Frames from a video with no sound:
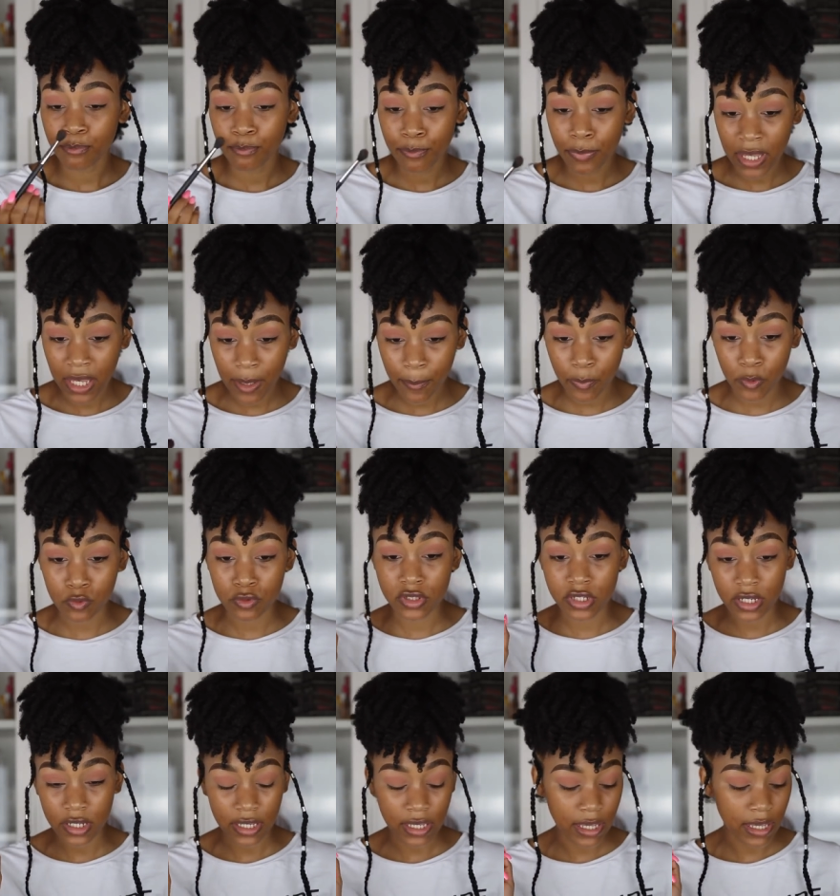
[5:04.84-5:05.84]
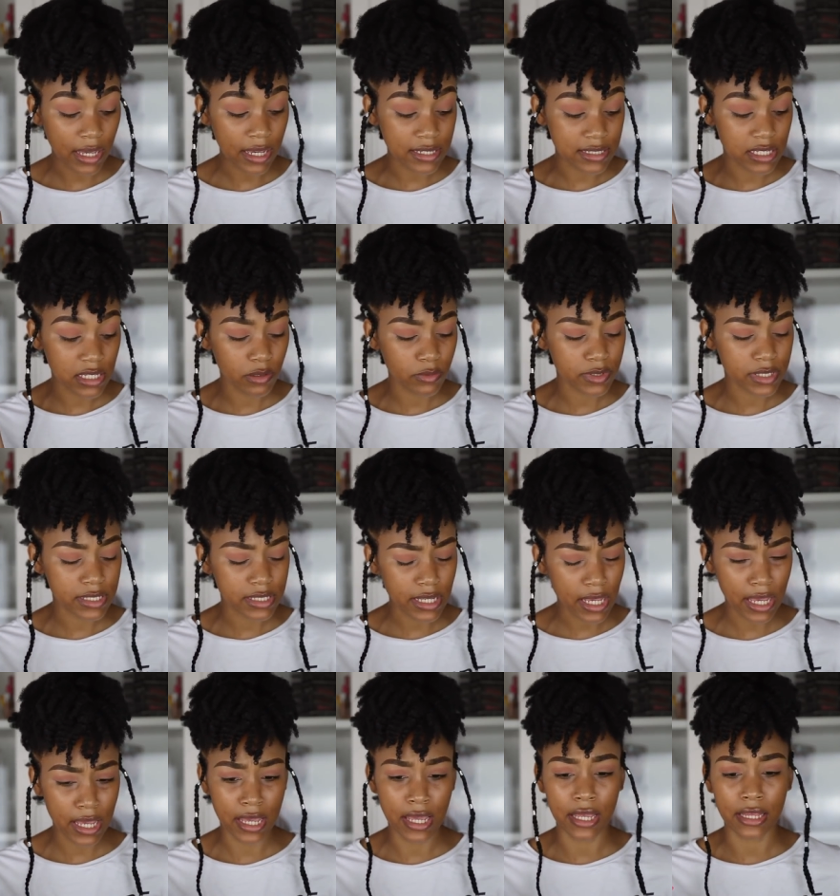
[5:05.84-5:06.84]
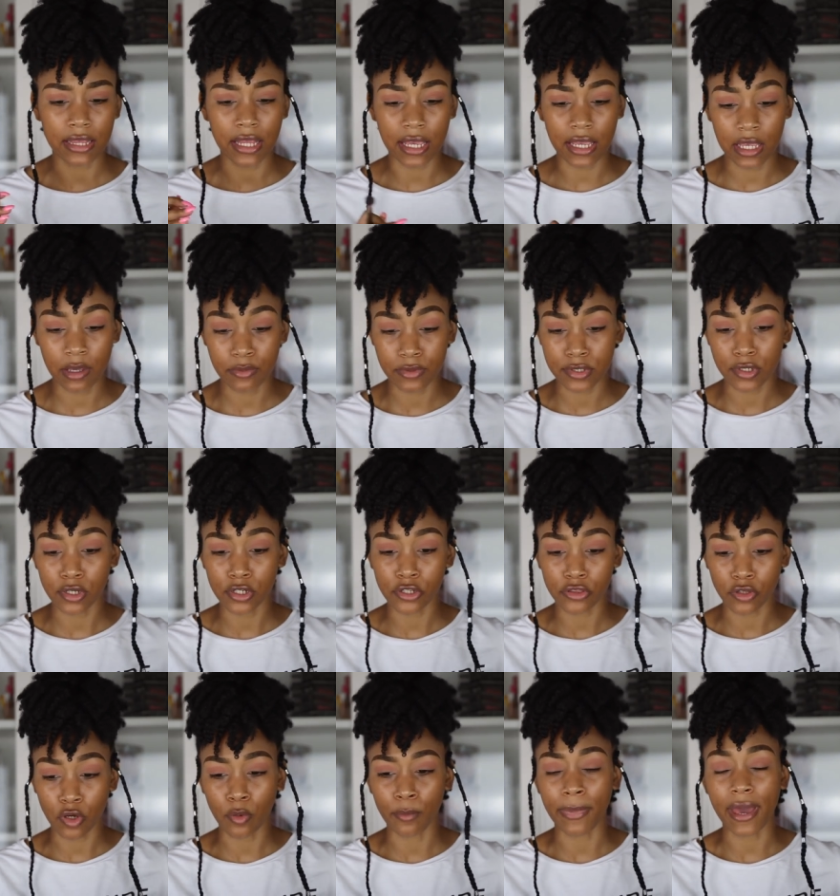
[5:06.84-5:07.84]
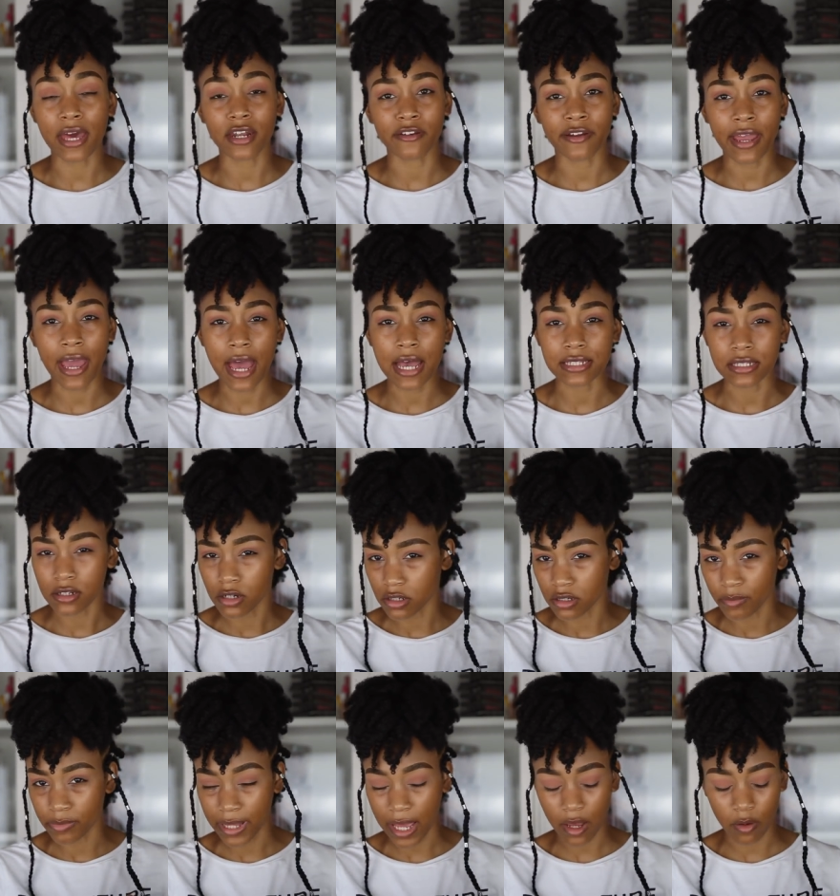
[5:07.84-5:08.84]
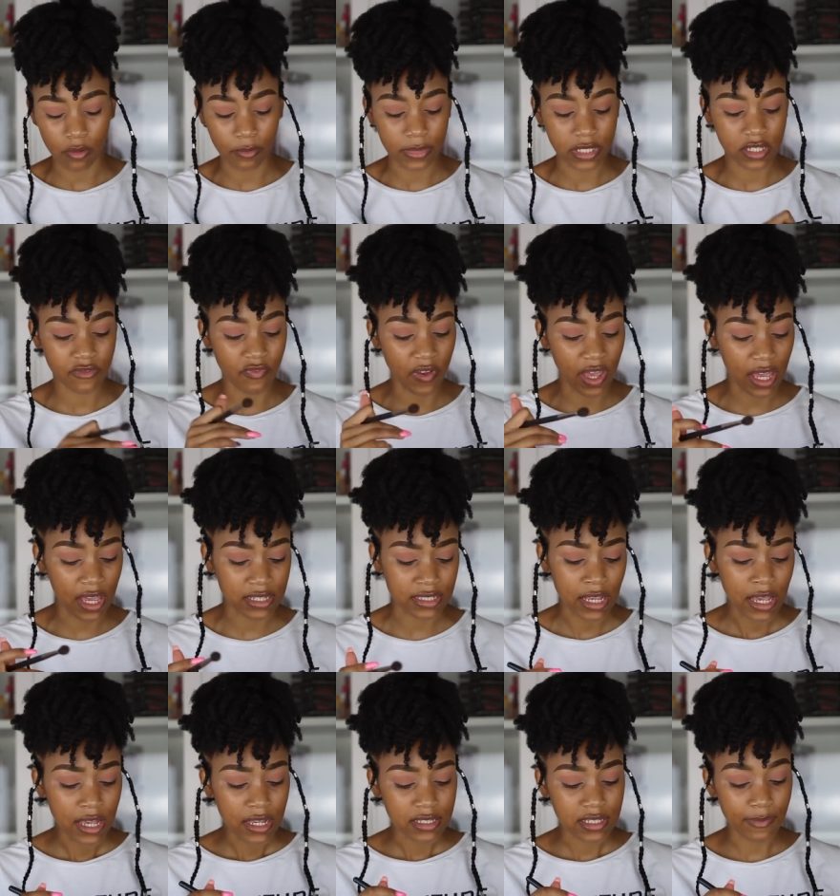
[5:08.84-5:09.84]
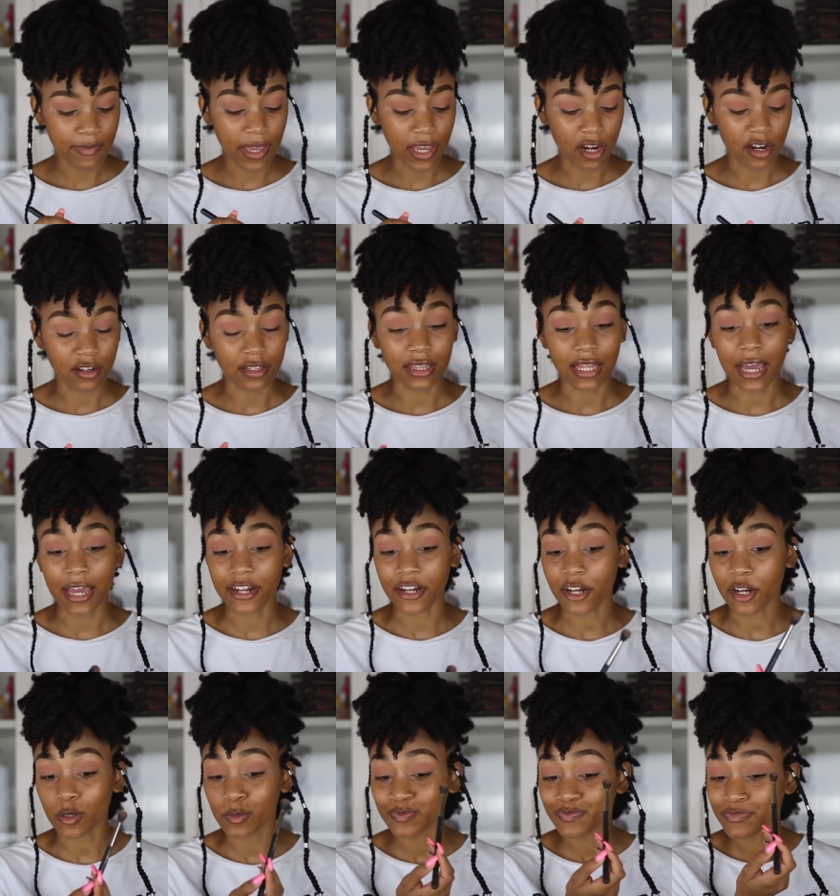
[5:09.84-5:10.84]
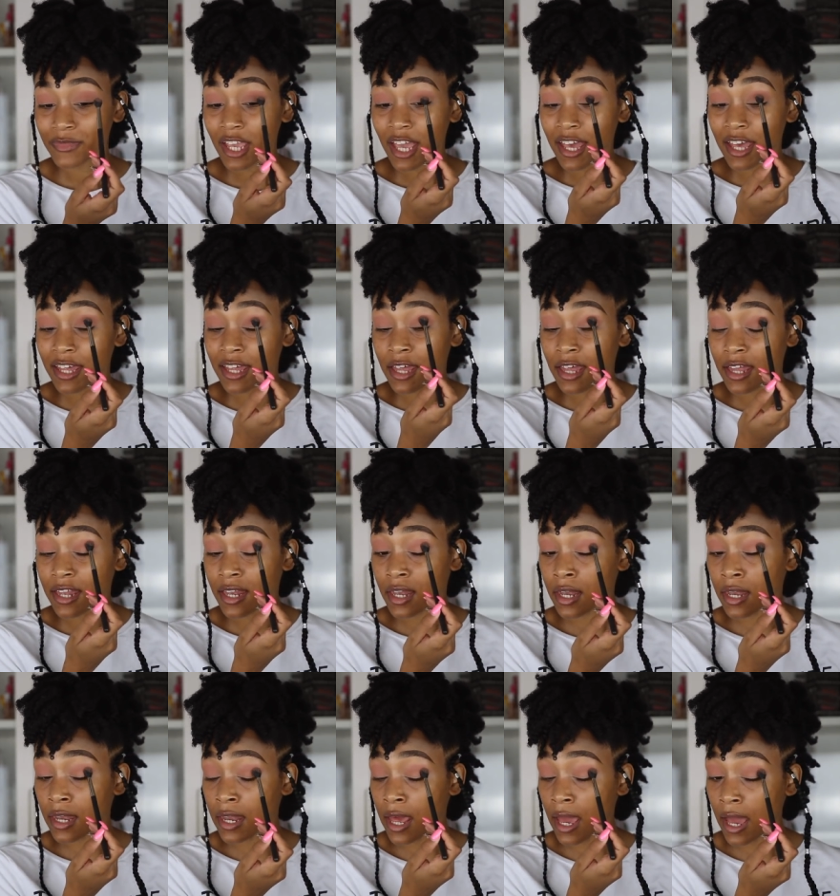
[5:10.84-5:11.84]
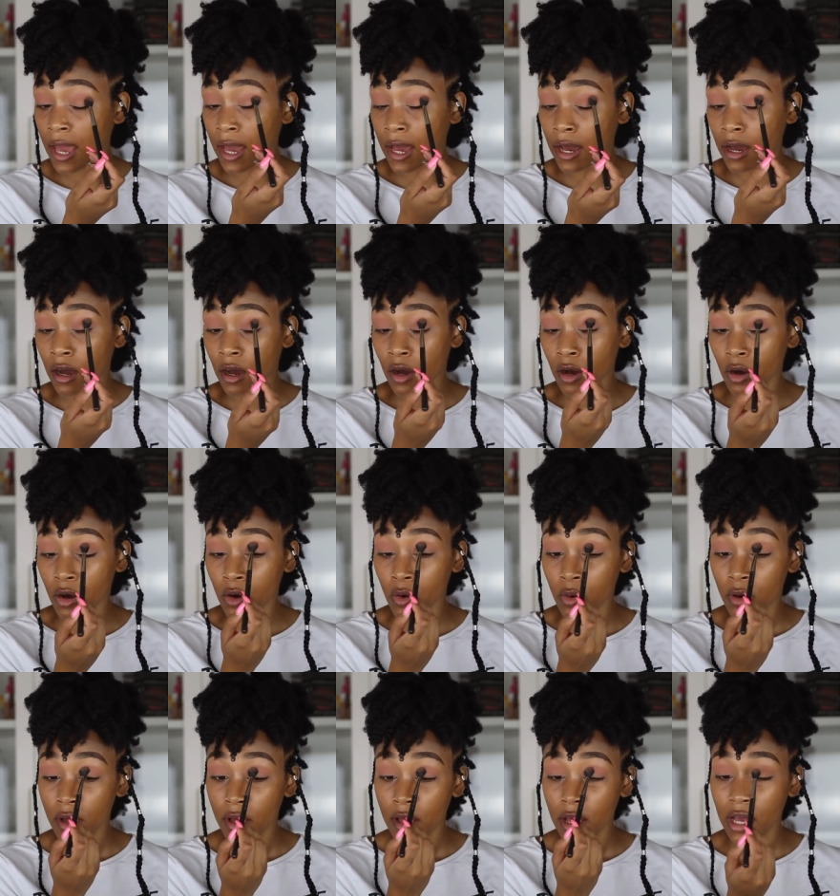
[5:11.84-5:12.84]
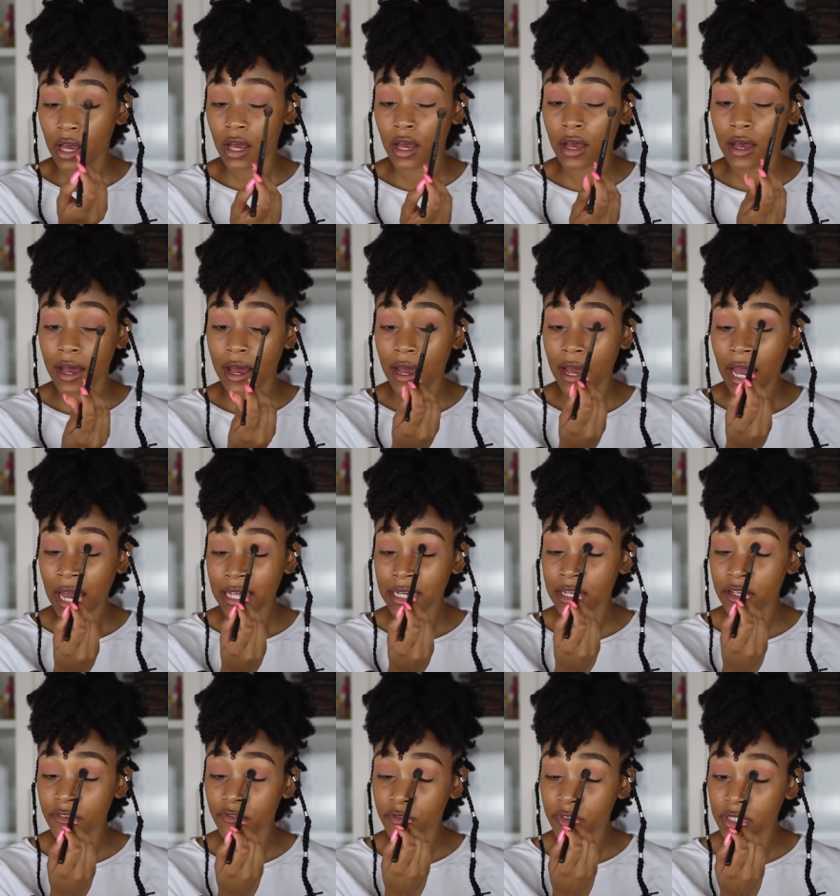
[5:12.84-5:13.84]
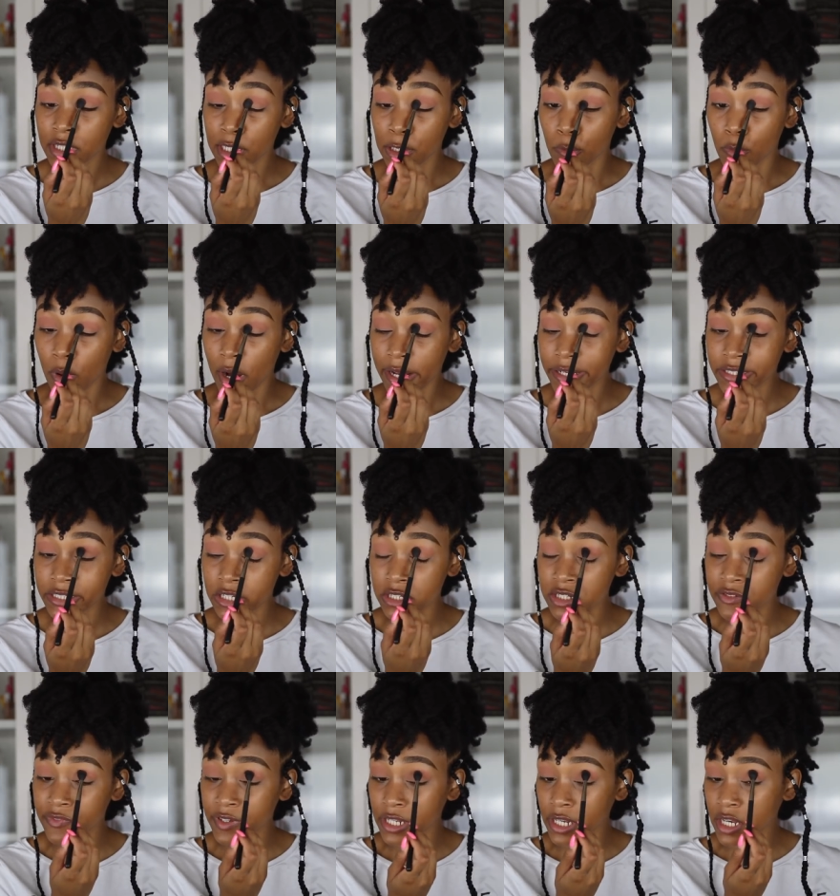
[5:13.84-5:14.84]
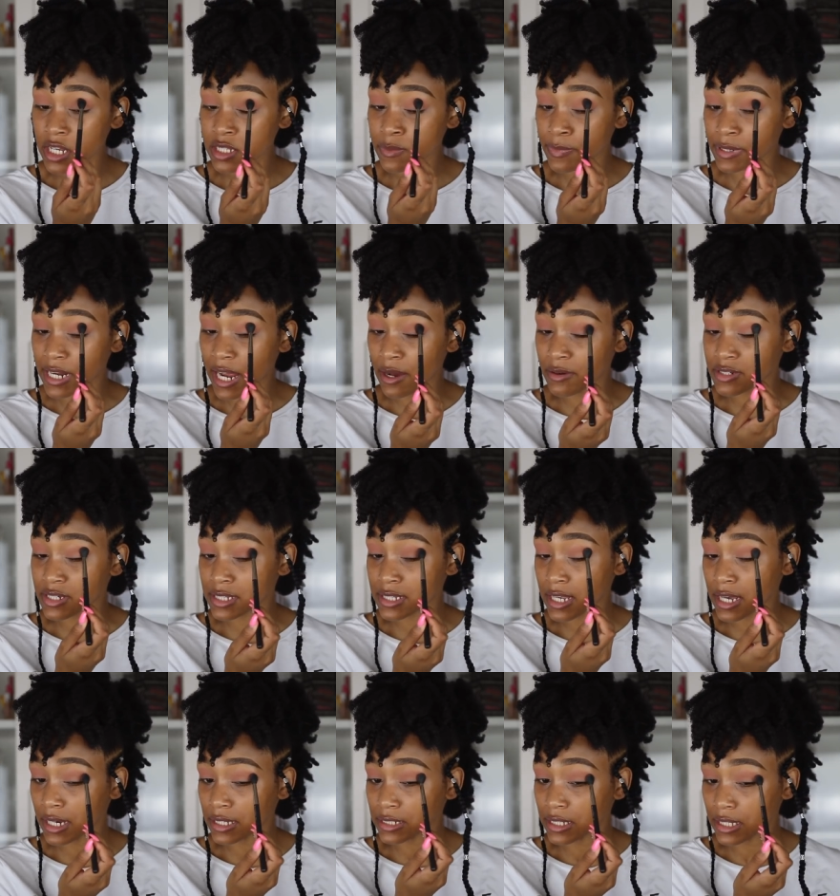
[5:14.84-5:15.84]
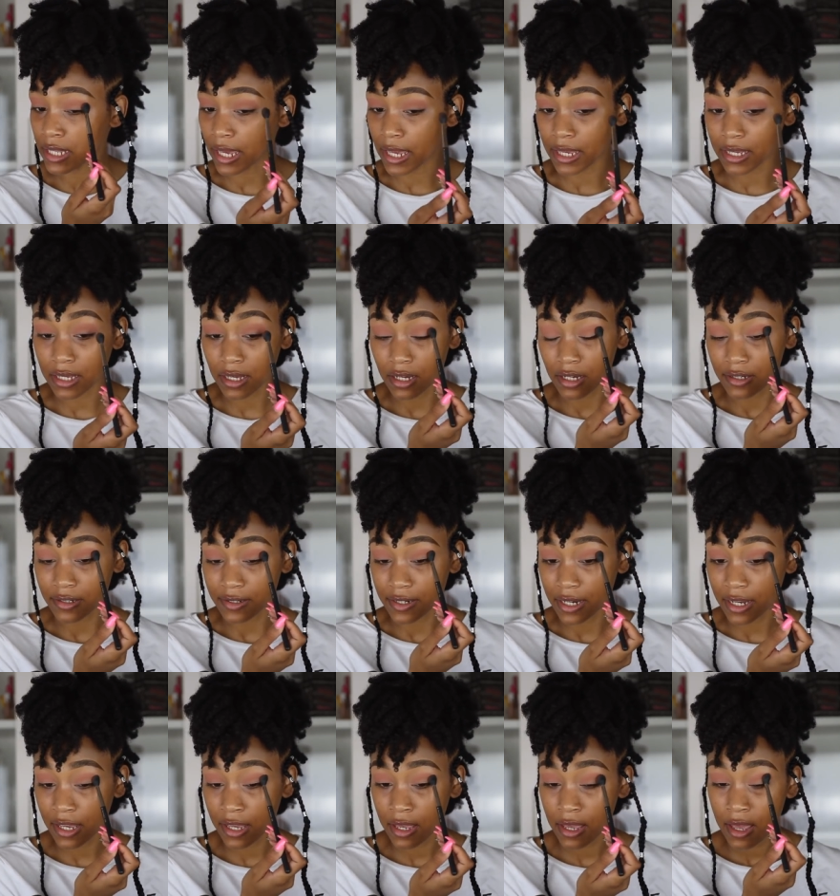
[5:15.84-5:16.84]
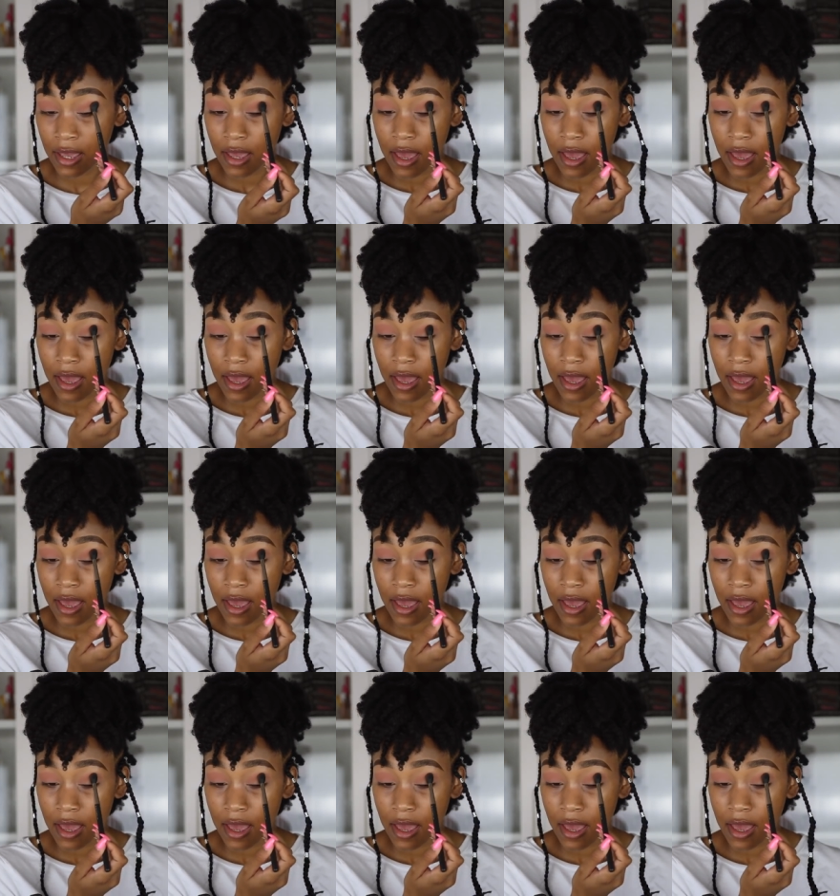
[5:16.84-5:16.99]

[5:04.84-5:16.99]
people took it as he was saying that he was going to throw battery acid on a black woman's face to make her lighter. Now, I didn't really watch those videos, but I was just kind of like, all right